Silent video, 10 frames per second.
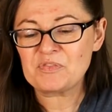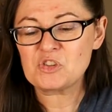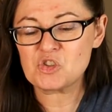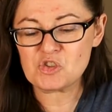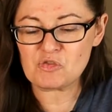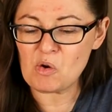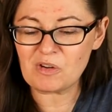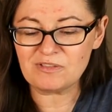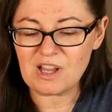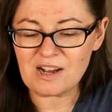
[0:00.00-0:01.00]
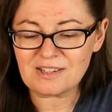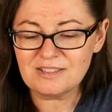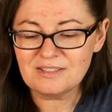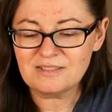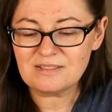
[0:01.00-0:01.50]
Stroke of luck.
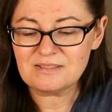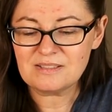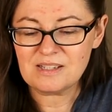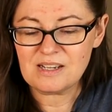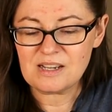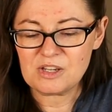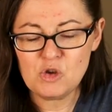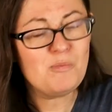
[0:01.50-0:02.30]
You